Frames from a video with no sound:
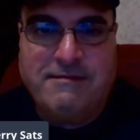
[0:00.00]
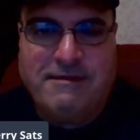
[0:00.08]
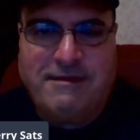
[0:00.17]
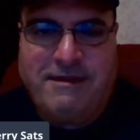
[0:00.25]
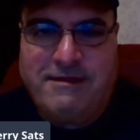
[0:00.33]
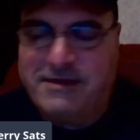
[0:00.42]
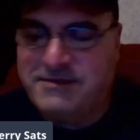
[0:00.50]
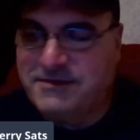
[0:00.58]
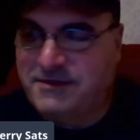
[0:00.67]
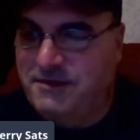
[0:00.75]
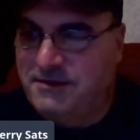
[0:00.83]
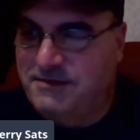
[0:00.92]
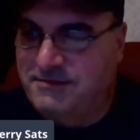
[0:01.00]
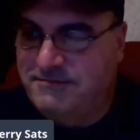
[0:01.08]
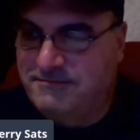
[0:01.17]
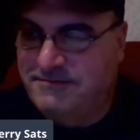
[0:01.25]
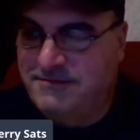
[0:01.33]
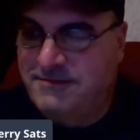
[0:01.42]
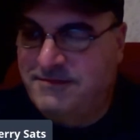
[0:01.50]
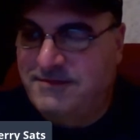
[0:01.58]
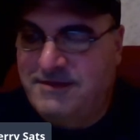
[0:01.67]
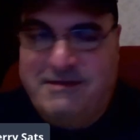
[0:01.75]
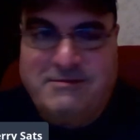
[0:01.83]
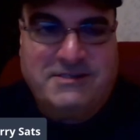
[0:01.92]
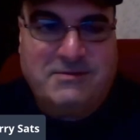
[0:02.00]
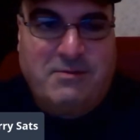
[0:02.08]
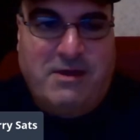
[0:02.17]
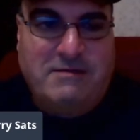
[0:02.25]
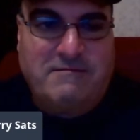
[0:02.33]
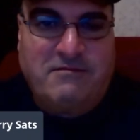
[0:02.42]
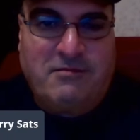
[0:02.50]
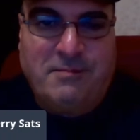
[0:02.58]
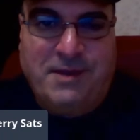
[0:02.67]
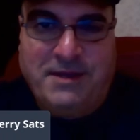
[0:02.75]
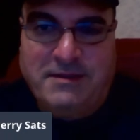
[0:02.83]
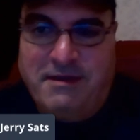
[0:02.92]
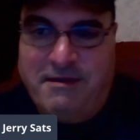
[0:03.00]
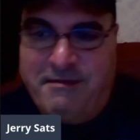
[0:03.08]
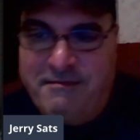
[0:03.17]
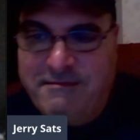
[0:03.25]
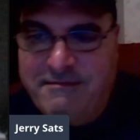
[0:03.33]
Ah, that's good. I was sweating for a minute there.